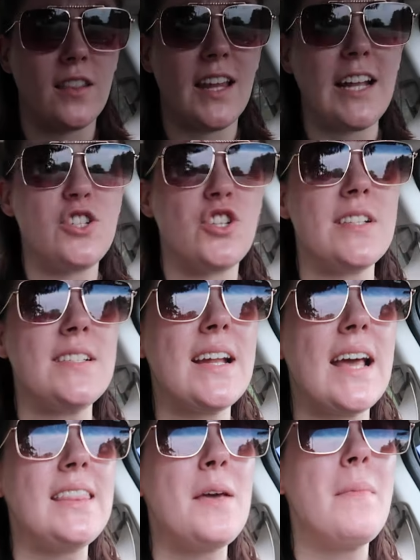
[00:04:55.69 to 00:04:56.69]
like just to
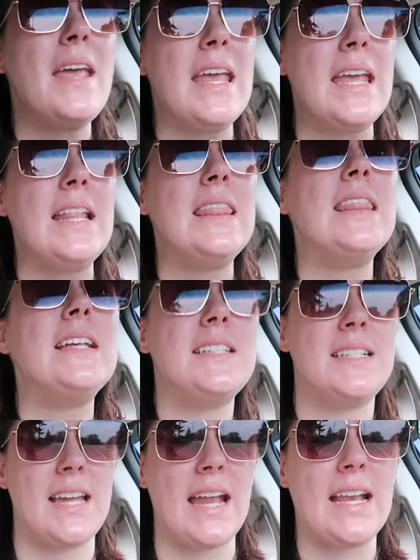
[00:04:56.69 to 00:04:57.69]
get them in the
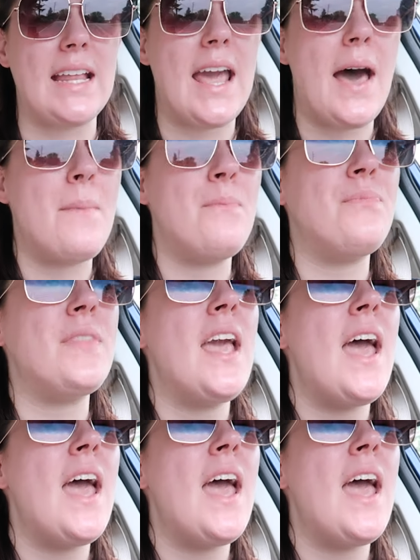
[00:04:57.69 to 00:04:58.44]
stadium.